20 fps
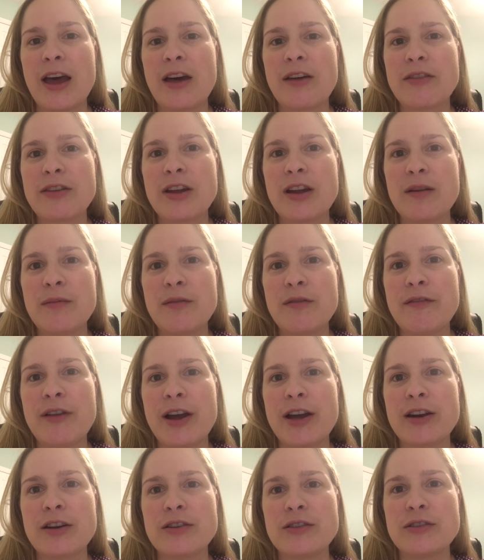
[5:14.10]
Healthcare
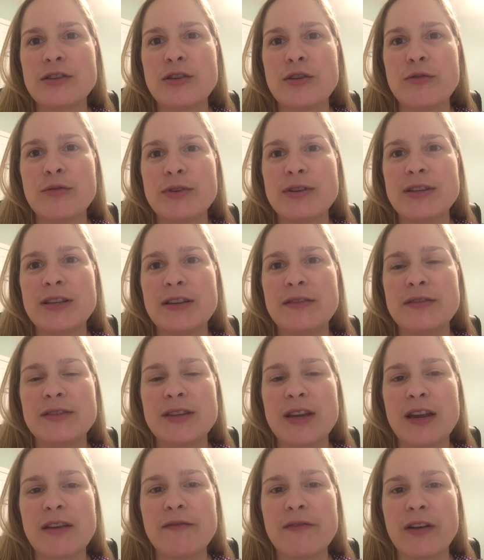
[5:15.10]
providers who receive
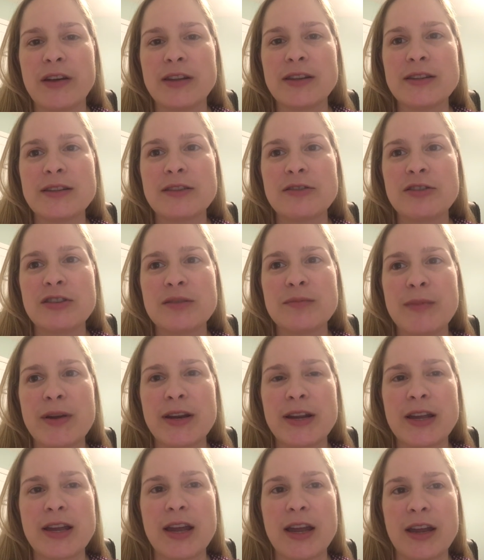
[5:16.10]
state funds, such as
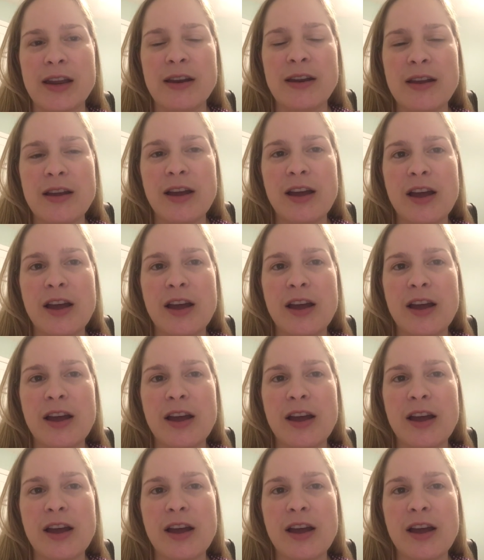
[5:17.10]
Medicaid,